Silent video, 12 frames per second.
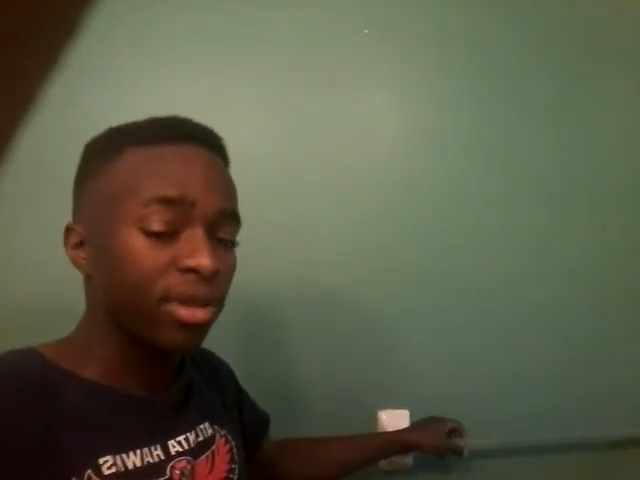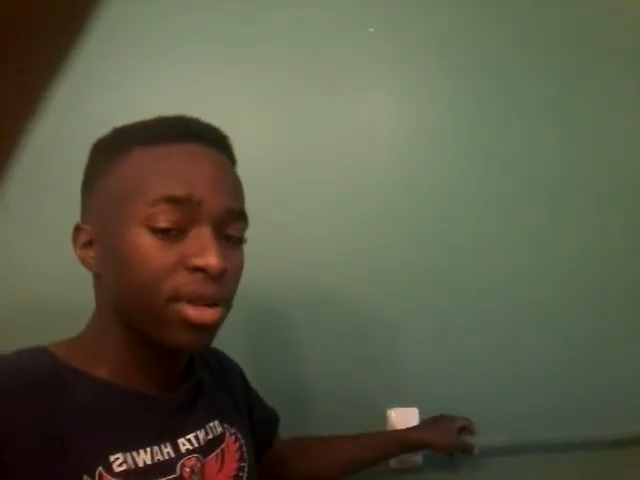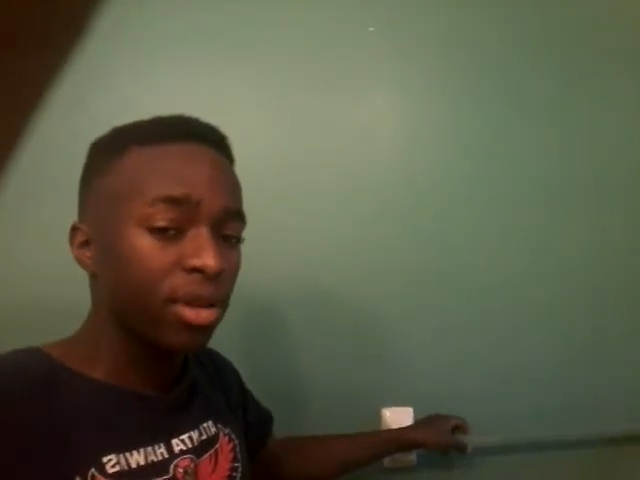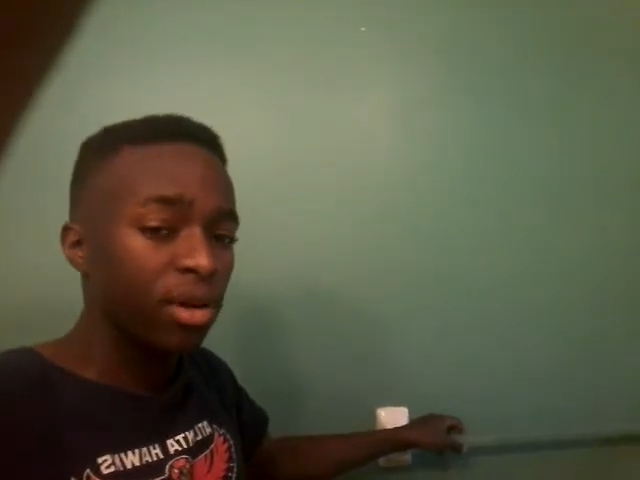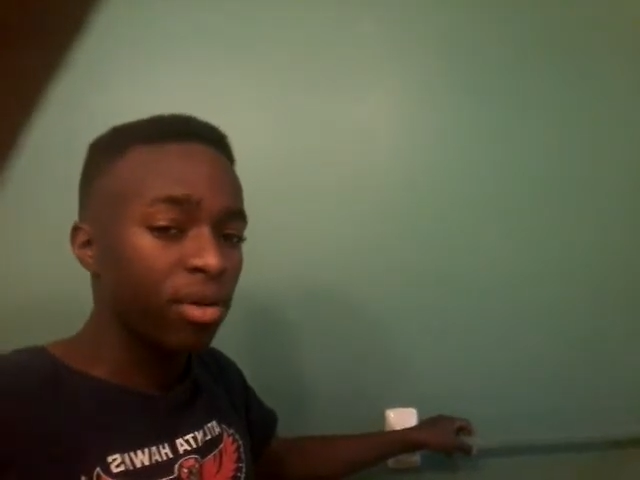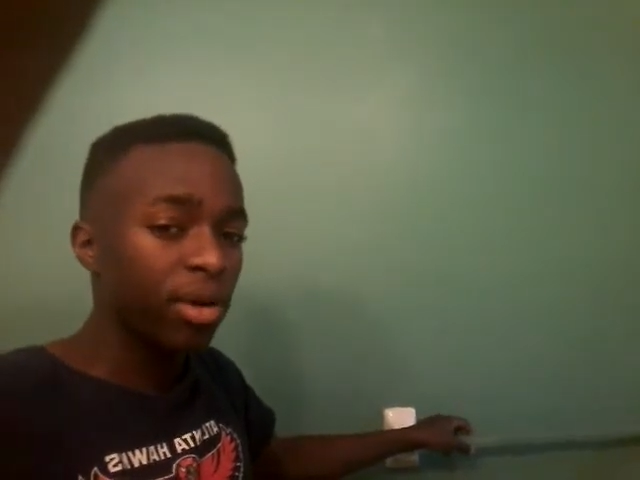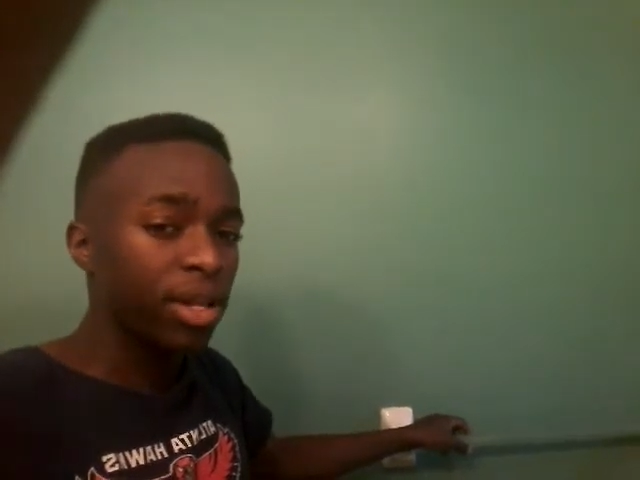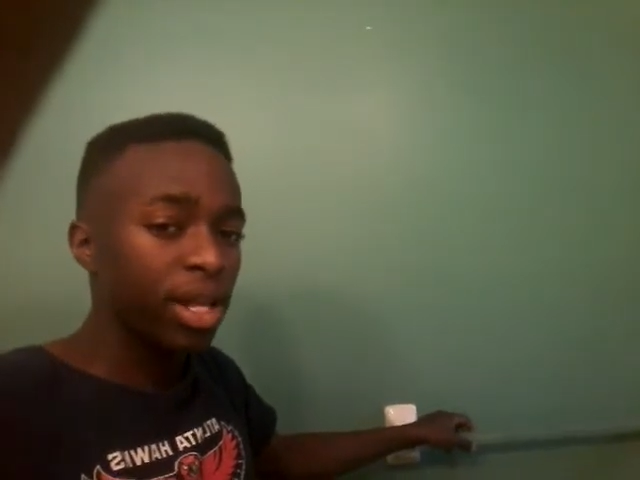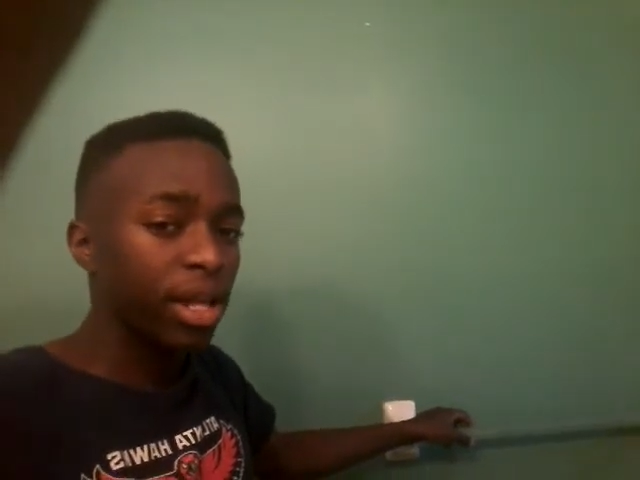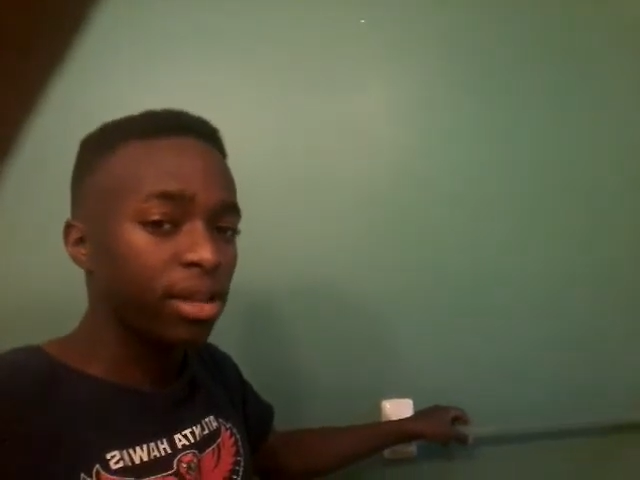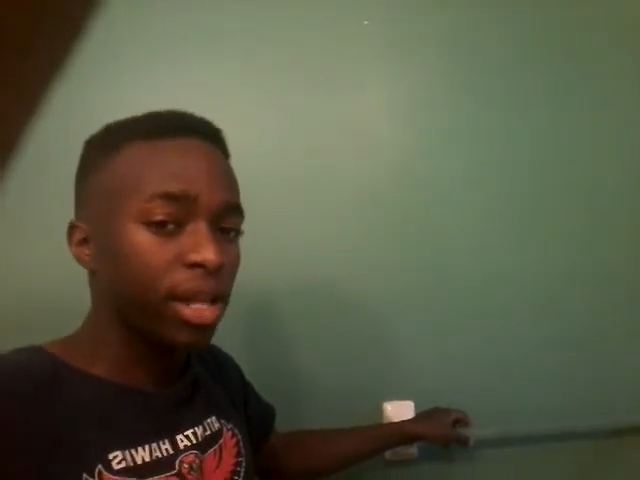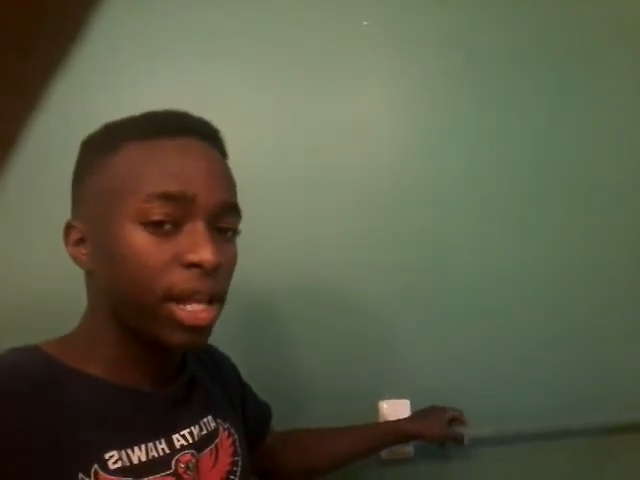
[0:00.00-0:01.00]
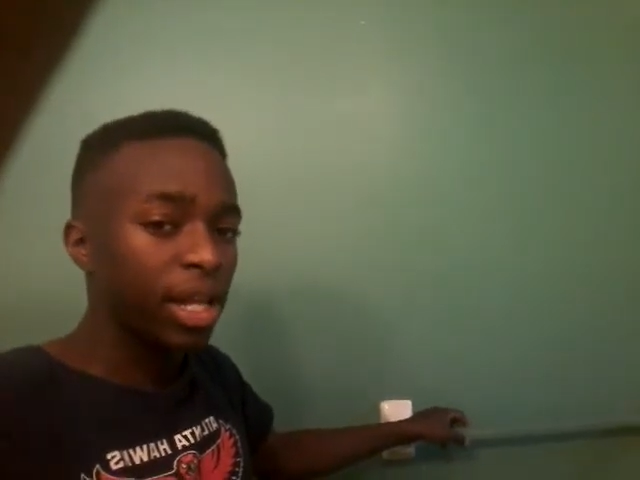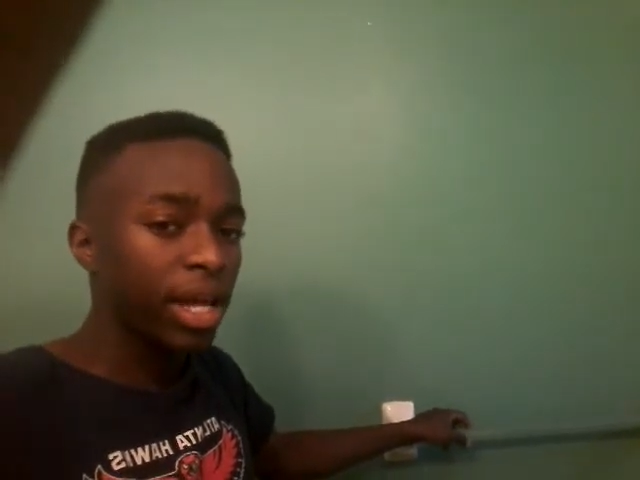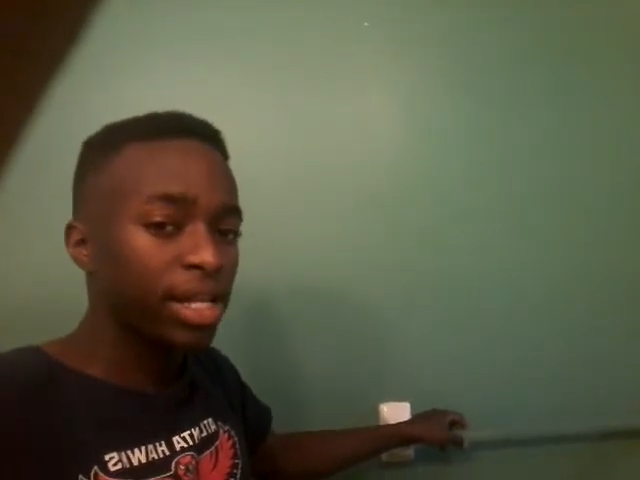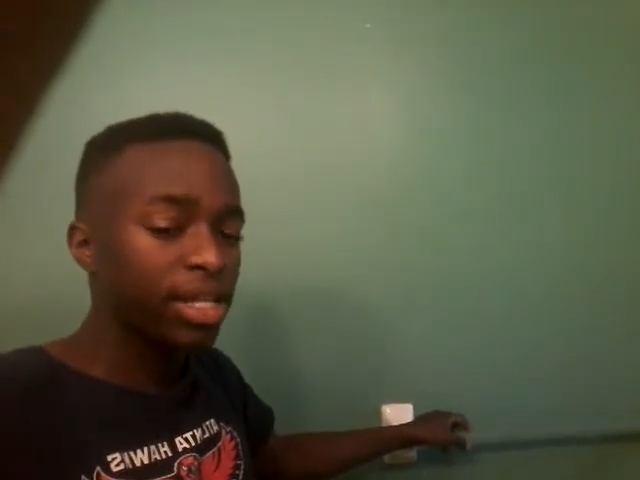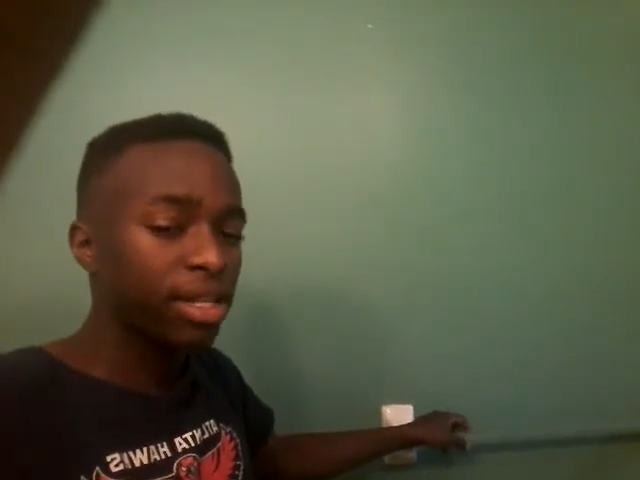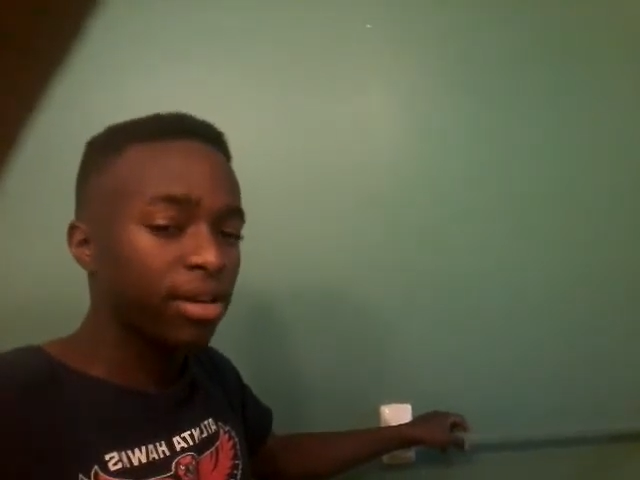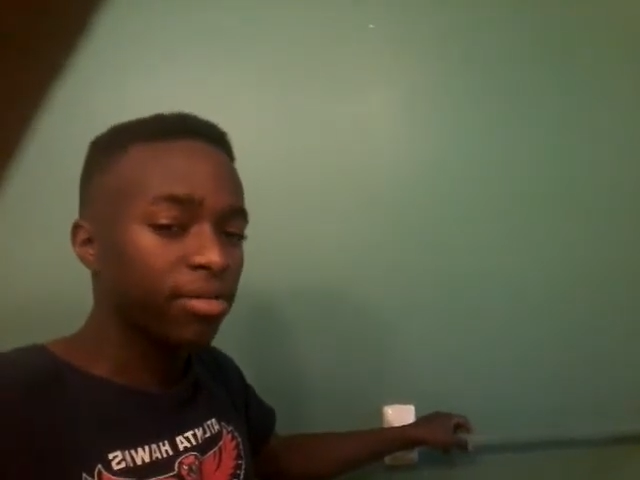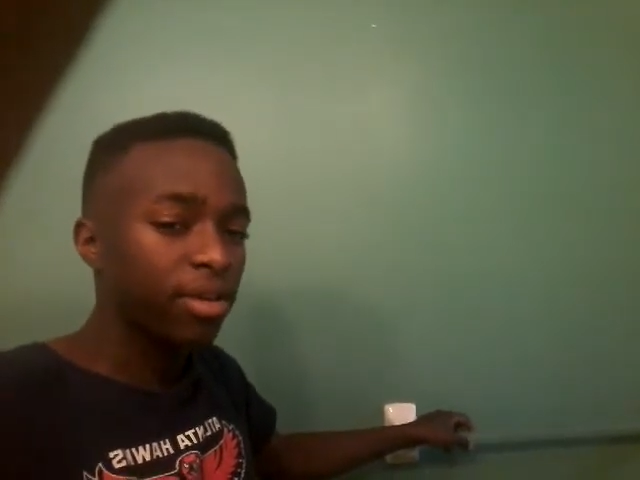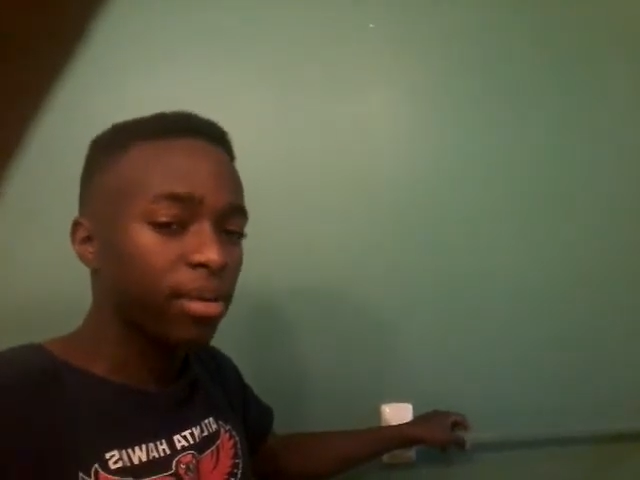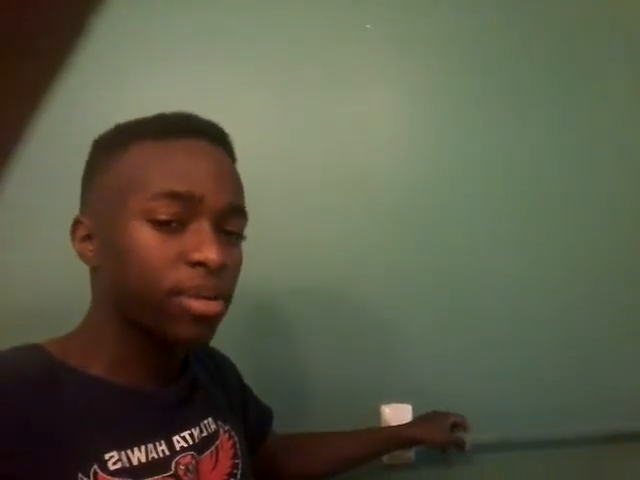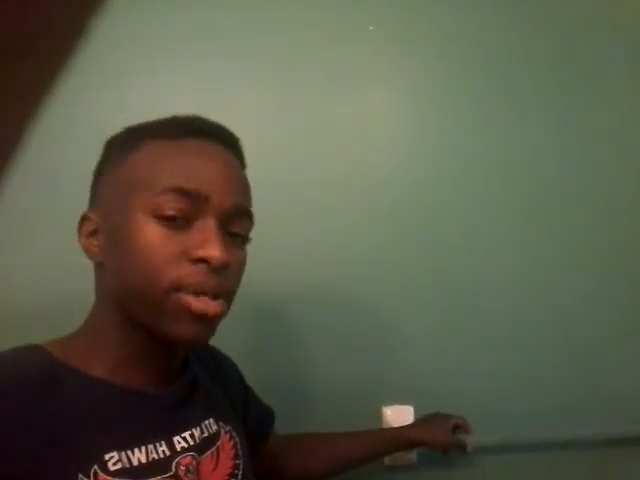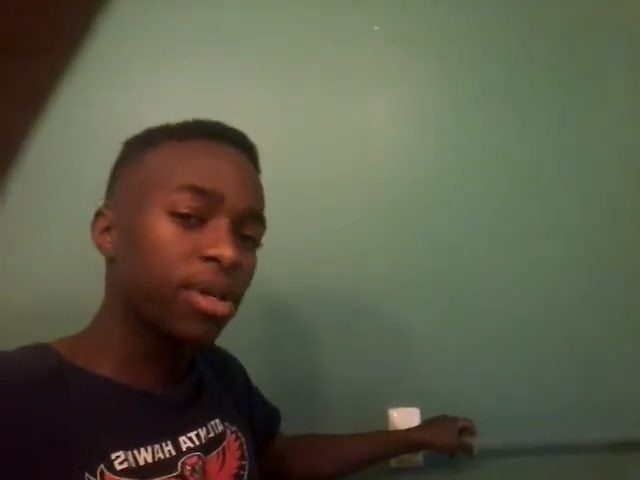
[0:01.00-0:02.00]
you know, and that light stuff.
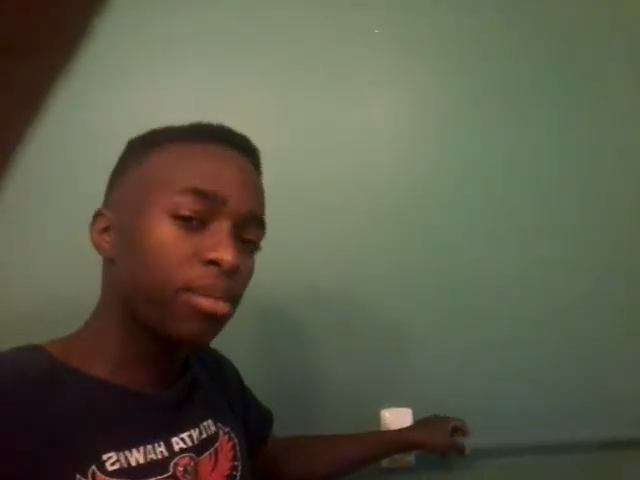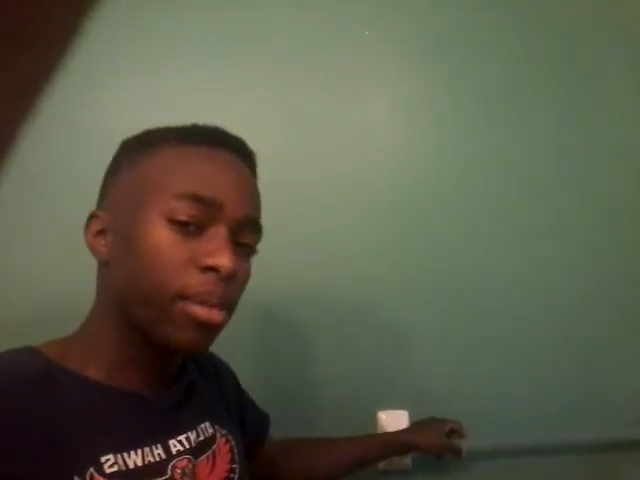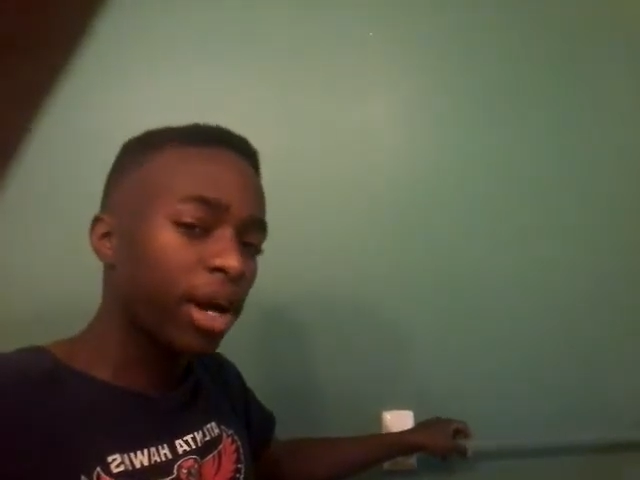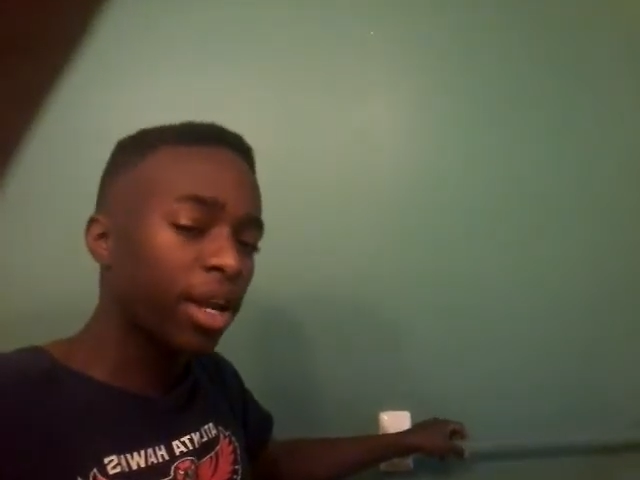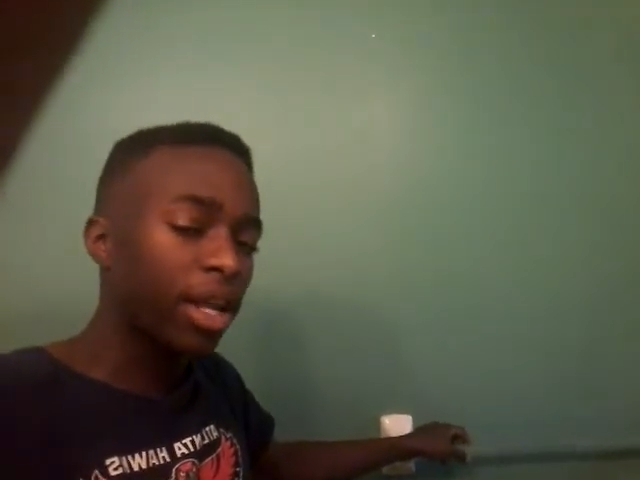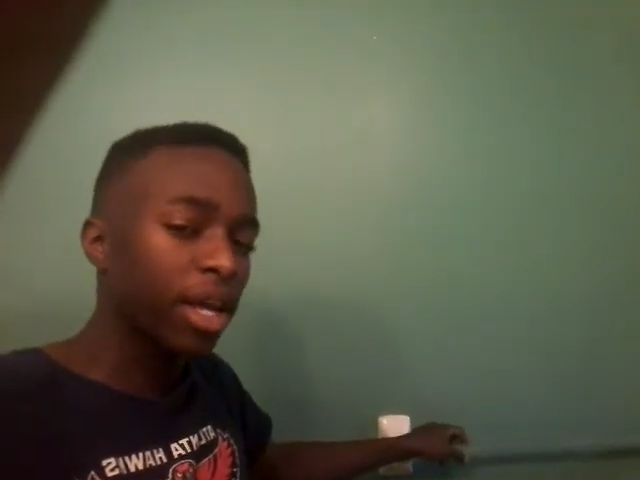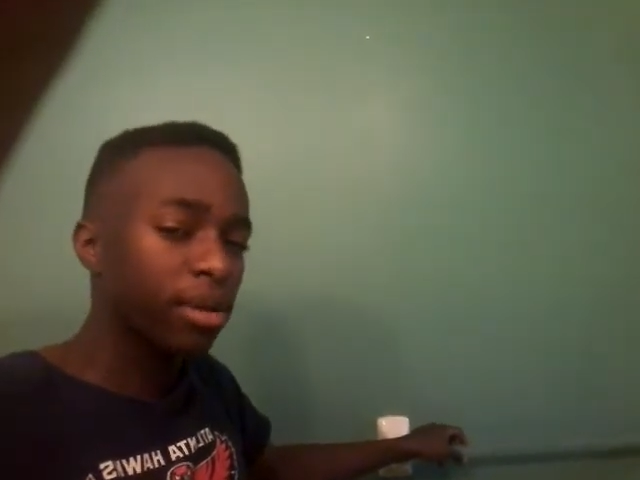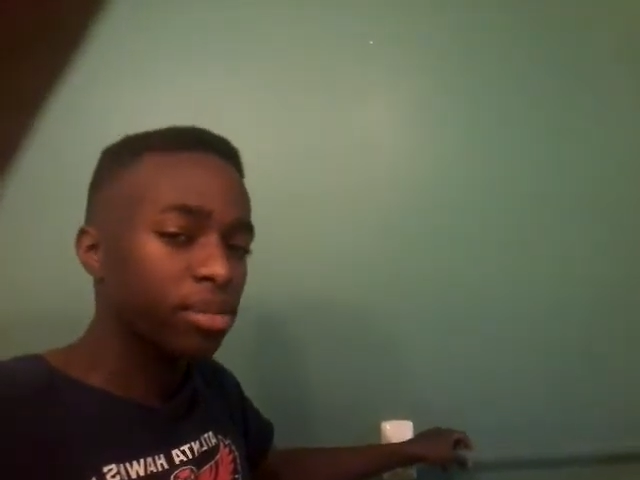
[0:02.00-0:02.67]
That was a good mind game.